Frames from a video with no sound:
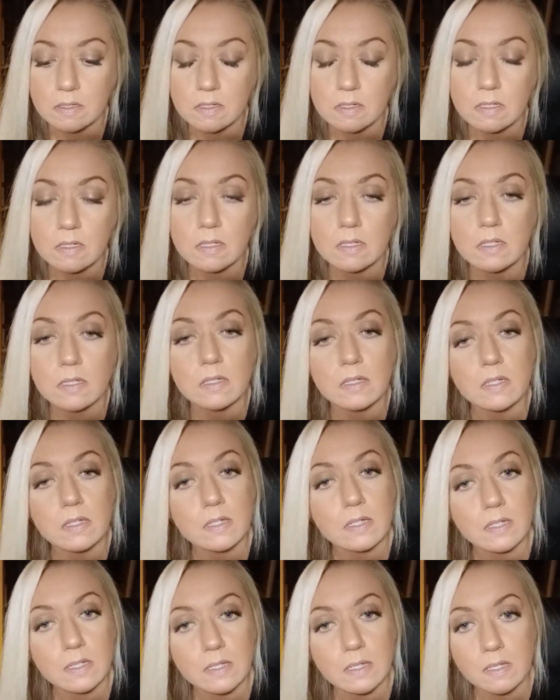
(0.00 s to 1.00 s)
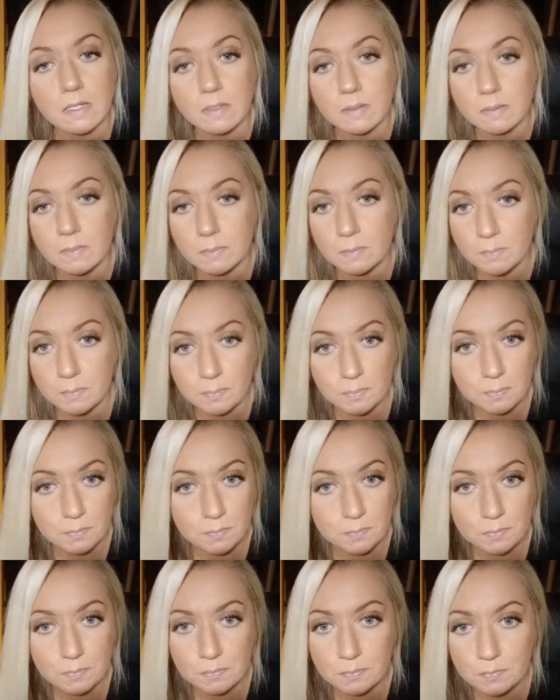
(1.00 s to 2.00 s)

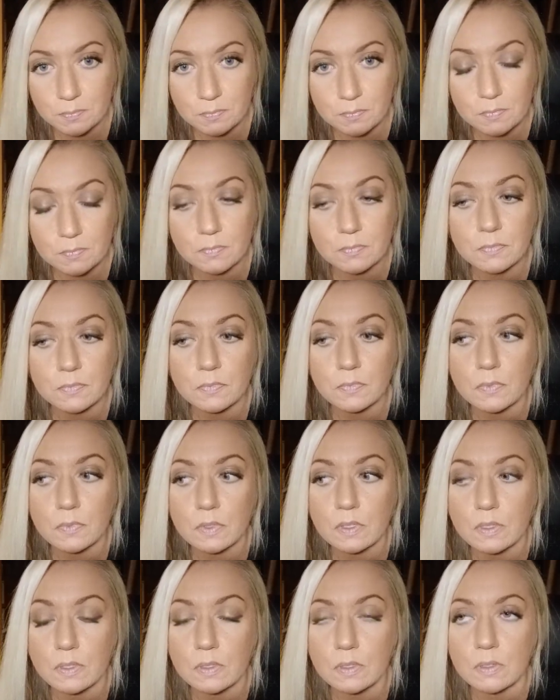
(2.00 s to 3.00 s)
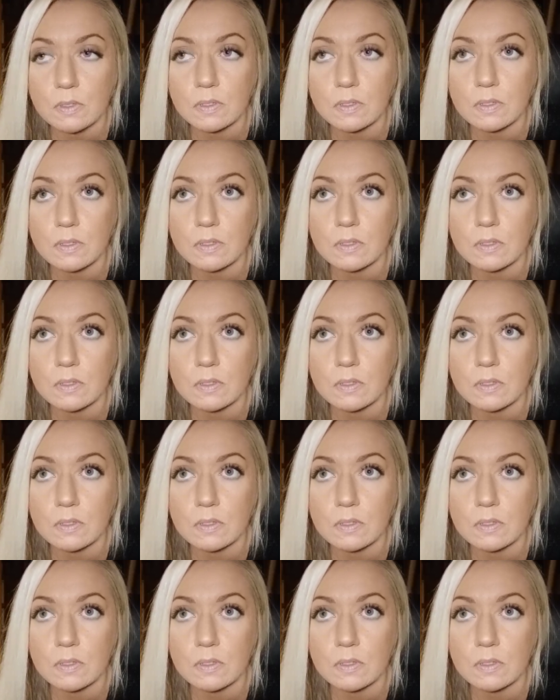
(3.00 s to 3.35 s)
(silence)